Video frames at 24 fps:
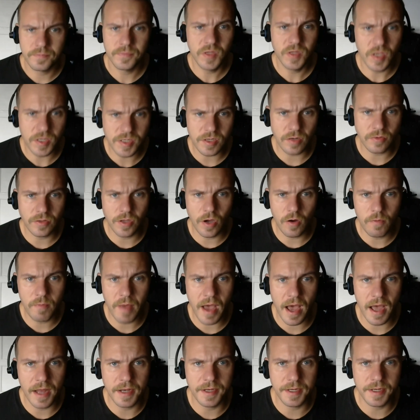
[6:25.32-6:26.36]
digital
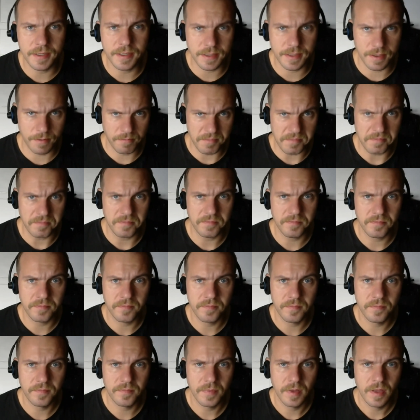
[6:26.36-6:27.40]
nomadism
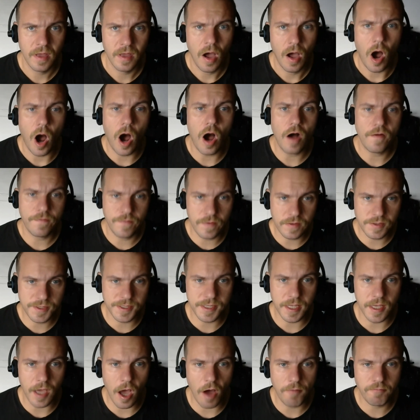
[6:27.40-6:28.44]
offers
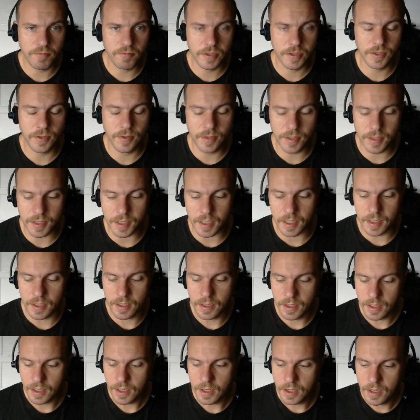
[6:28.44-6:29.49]
the opportunity
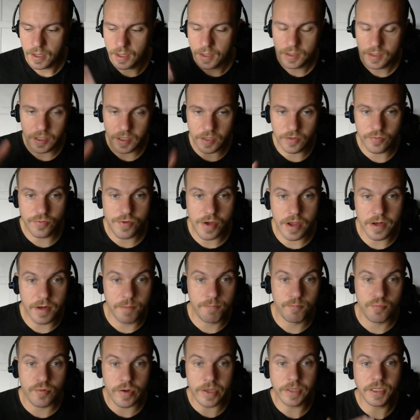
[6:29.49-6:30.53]
to create a
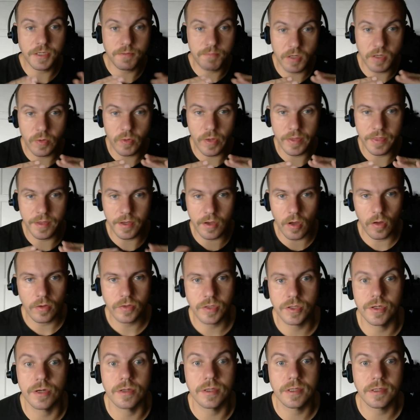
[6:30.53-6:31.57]
bridge between the
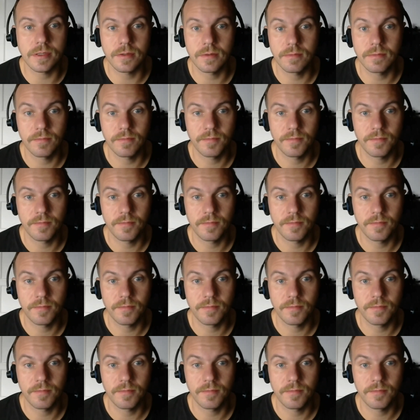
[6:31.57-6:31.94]
cultures,